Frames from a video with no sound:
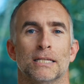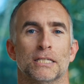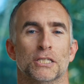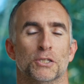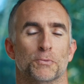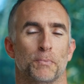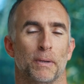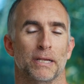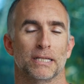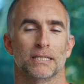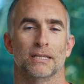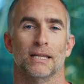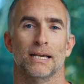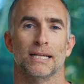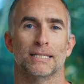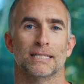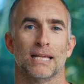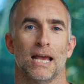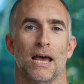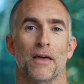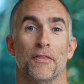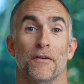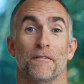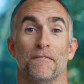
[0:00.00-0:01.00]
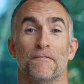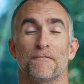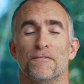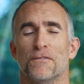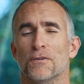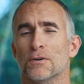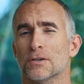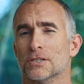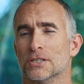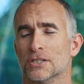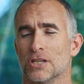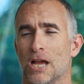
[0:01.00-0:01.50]
Space lights are the
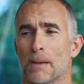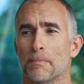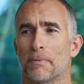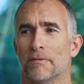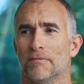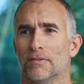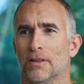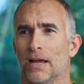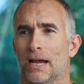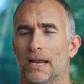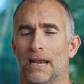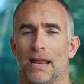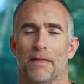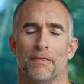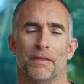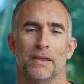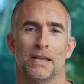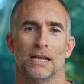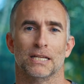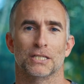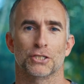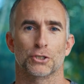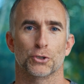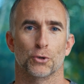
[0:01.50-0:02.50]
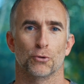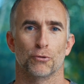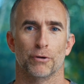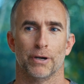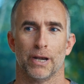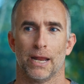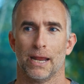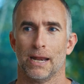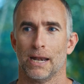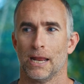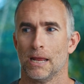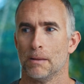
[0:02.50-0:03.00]
first type of light I think I saw
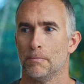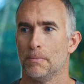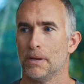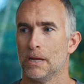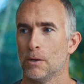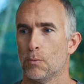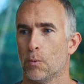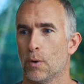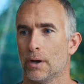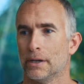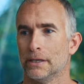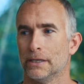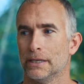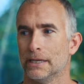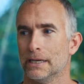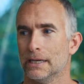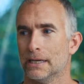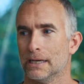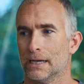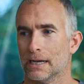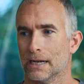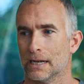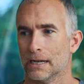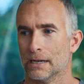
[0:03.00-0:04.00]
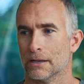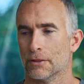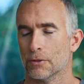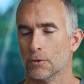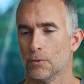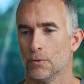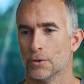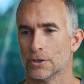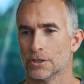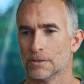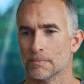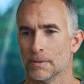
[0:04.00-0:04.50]
at NAB one year and
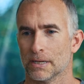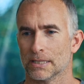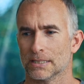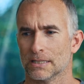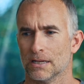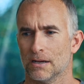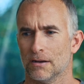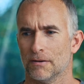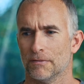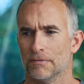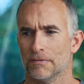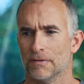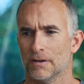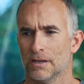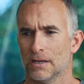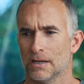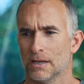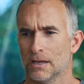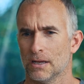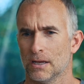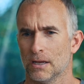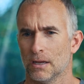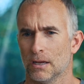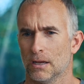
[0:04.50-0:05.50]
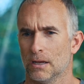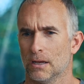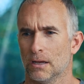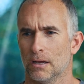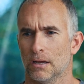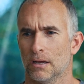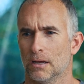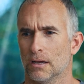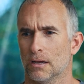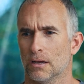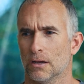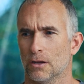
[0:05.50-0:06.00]
thought to myself,
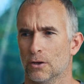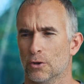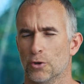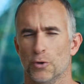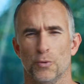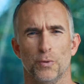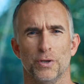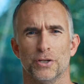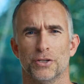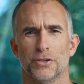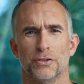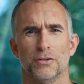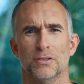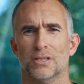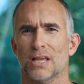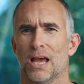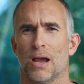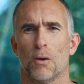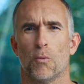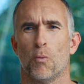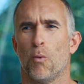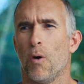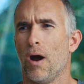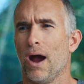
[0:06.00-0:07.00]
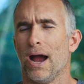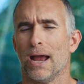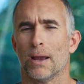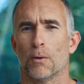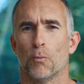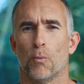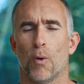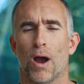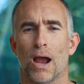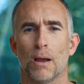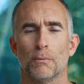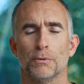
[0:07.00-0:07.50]
who would use that? Why?
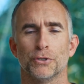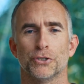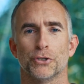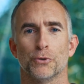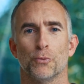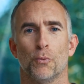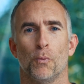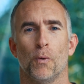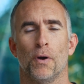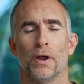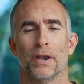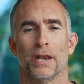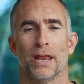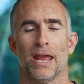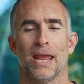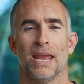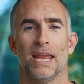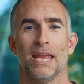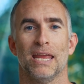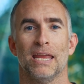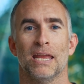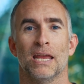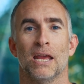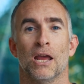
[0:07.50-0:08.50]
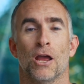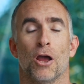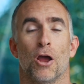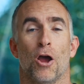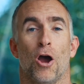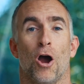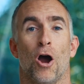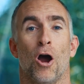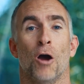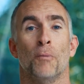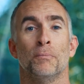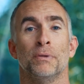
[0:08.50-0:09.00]
Why would you want a
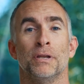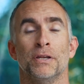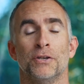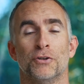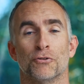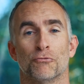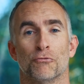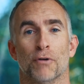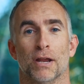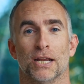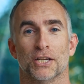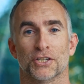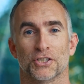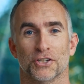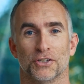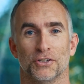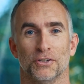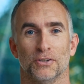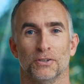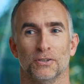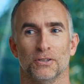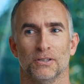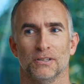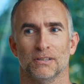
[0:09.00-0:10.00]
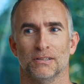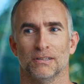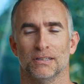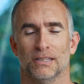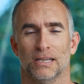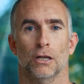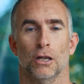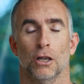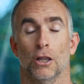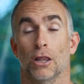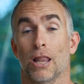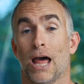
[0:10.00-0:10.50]
omnidirectional
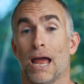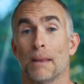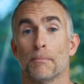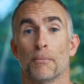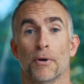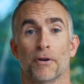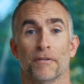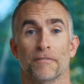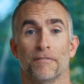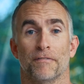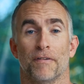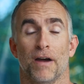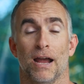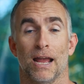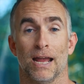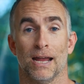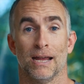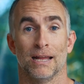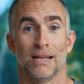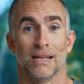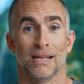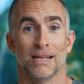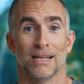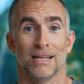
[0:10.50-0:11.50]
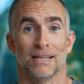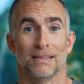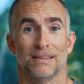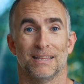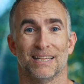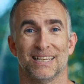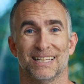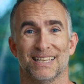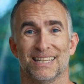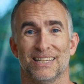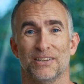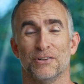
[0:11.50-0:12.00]
light modifier
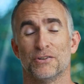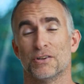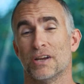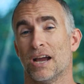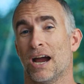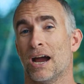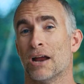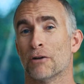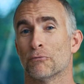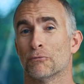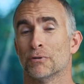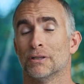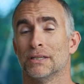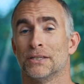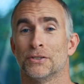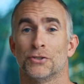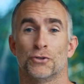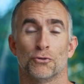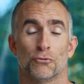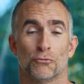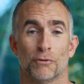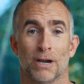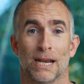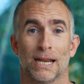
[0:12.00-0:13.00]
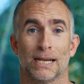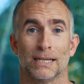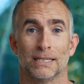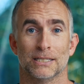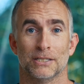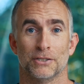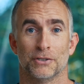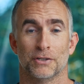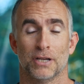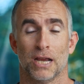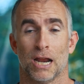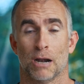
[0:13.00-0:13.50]
that you can't really
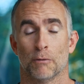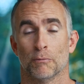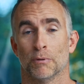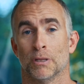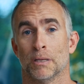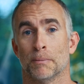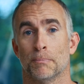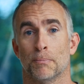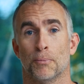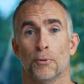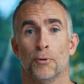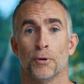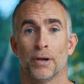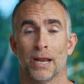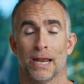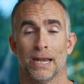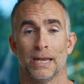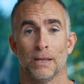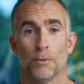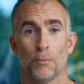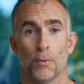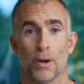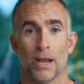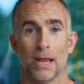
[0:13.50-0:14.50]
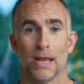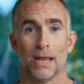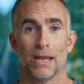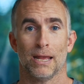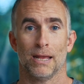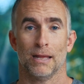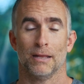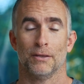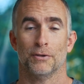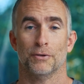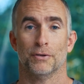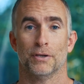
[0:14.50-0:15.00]
direct, you can't really put
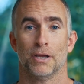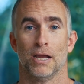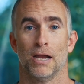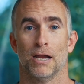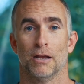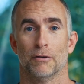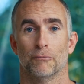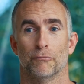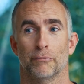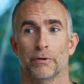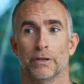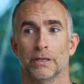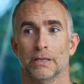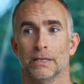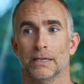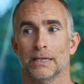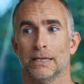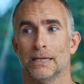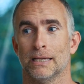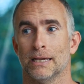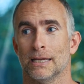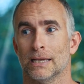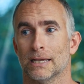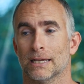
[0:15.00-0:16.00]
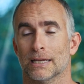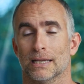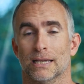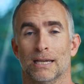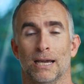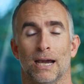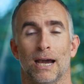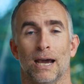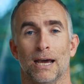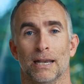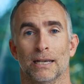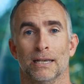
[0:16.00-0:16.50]
anywhere, you can't really
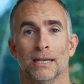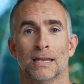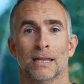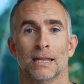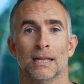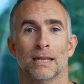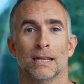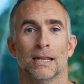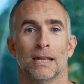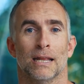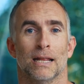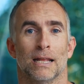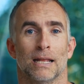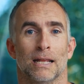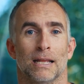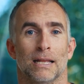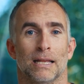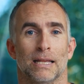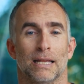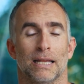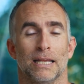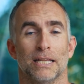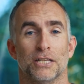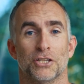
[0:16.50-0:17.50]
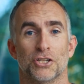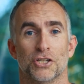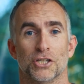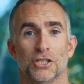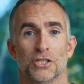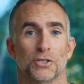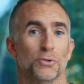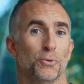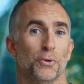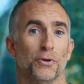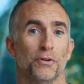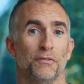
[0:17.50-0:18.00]
cut? It's
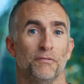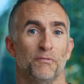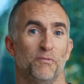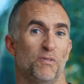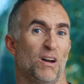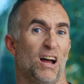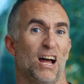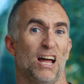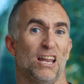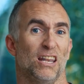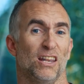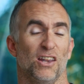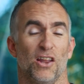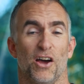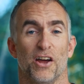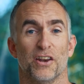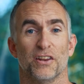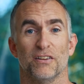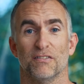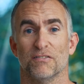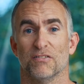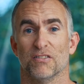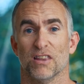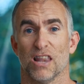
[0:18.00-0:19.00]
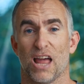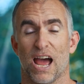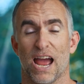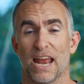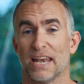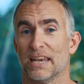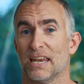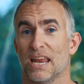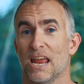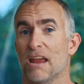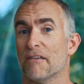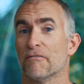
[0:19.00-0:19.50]
just sort of a lot of
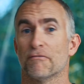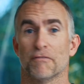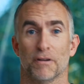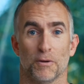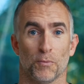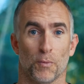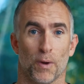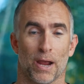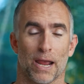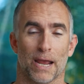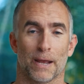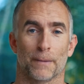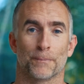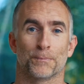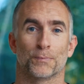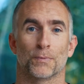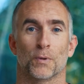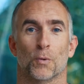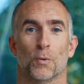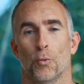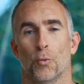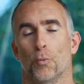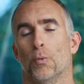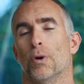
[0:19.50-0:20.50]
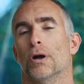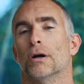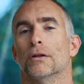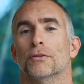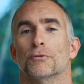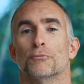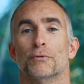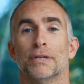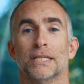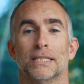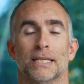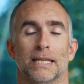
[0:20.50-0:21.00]
light everywhere. Well,
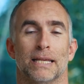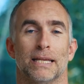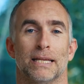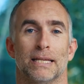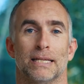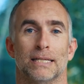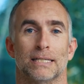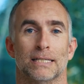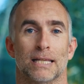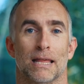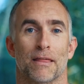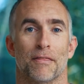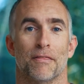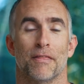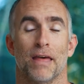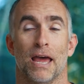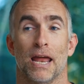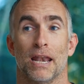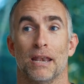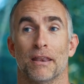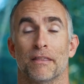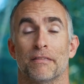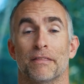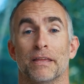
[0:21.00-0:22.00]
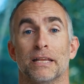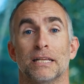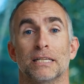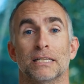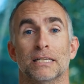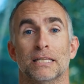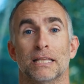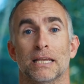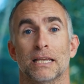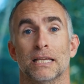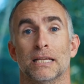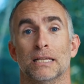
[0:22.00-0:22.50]
the reason is that these
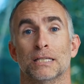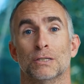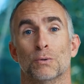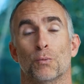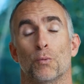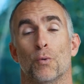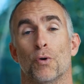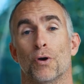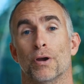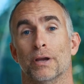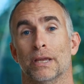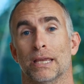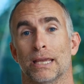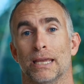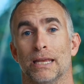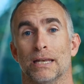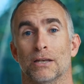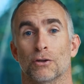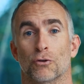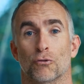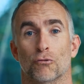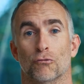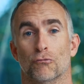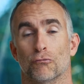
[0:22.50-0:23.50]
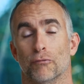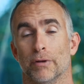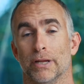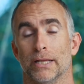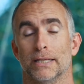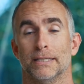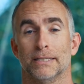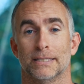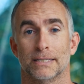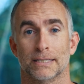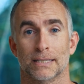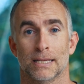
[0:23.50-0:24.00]
things work in
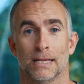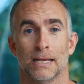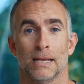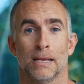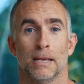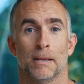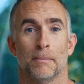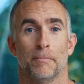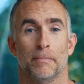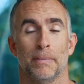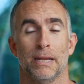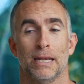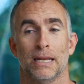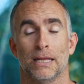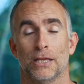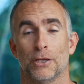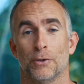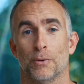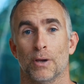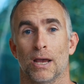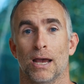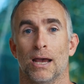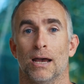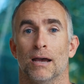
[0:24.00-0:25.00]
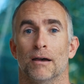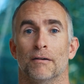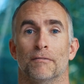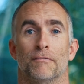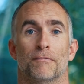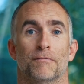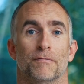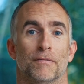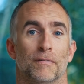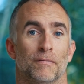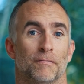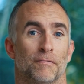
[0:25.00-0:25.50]
grids, meaning you
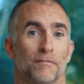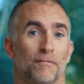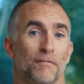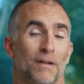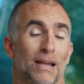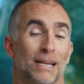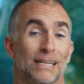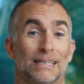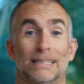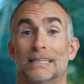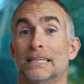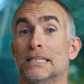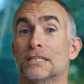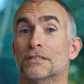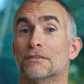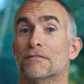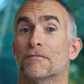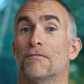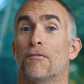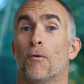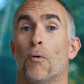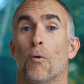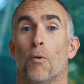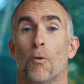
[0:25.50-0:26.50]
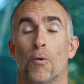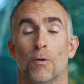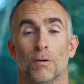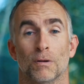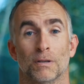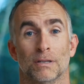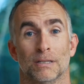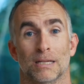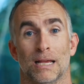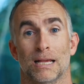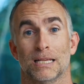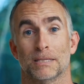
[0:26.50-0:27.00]
have at least
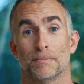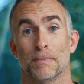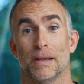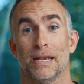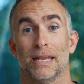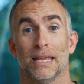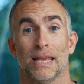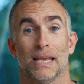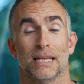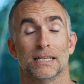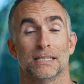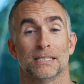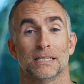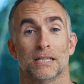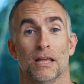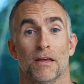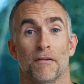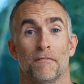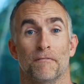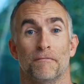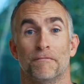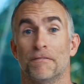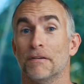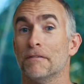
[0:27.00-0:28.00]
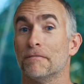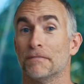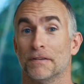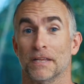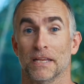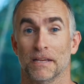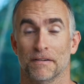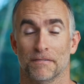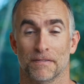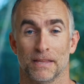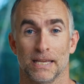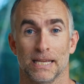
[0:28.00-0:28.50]
four, as many as
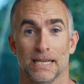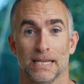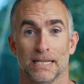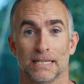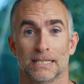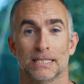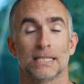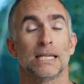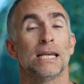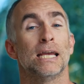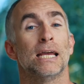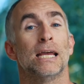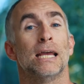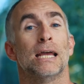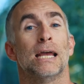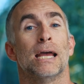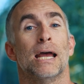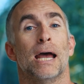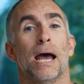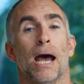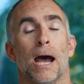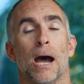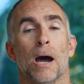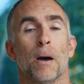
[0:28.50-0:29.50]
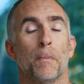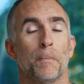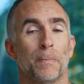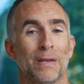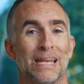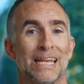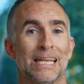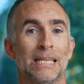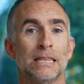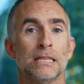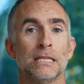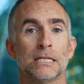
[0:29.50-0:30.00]
50 of these up
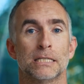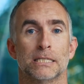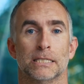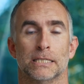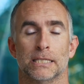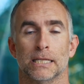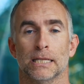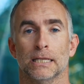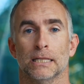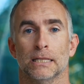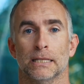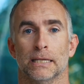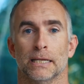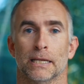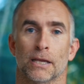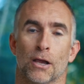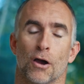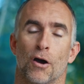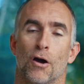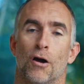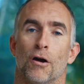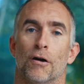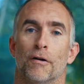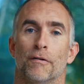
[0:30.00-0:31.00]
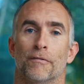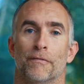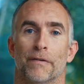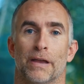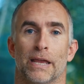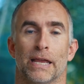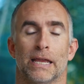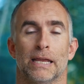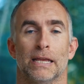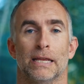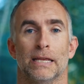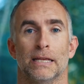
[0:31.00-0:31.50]
in the ceiling of
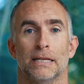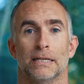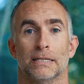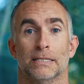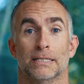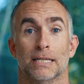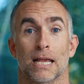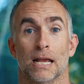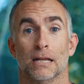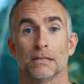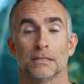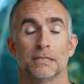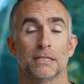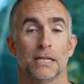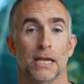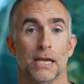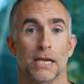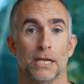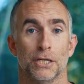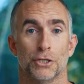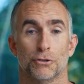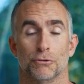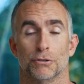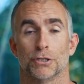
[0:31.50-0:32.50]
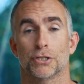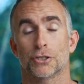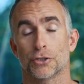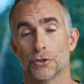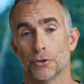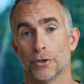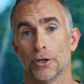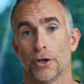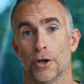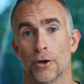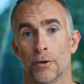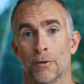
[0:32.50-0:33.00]
a soundstage or a
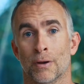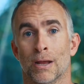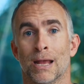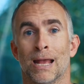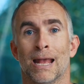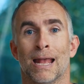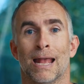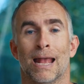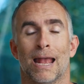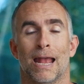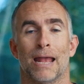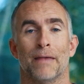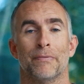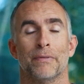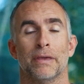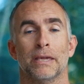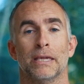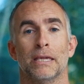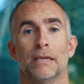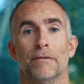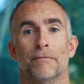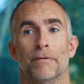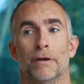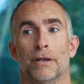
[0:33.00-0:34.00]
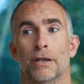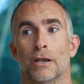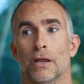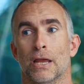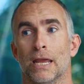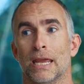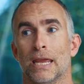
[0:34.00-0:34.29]
studio, and they give an